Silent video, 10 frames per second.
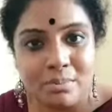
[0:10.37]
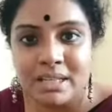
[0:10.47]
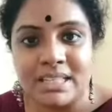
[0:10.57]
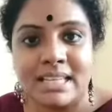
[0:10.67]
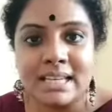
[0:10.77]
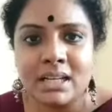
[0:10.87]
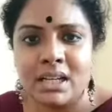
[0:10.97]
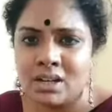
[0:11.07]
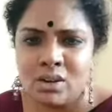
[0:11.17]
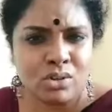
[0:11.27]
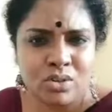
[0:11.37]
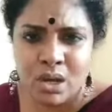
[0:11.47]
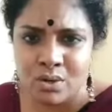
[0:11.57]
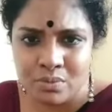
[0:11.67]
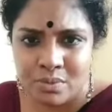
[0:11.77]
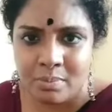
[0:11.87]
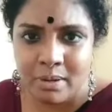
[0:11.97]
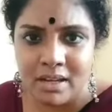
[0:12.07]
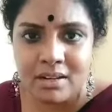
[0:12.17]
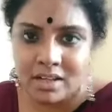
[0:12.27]
bedside and also how to
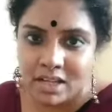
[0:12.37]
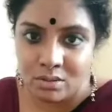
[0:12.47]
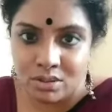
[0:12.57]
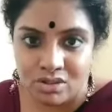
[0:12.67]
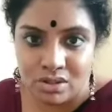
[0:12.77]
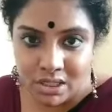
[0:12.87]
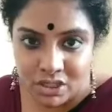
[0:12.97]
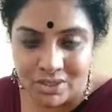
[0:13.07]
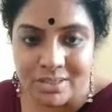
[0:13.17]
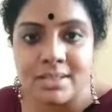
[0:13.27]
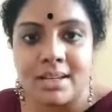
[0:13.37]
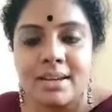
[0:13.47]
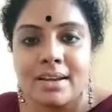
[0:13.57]
prepare a KOH reagent.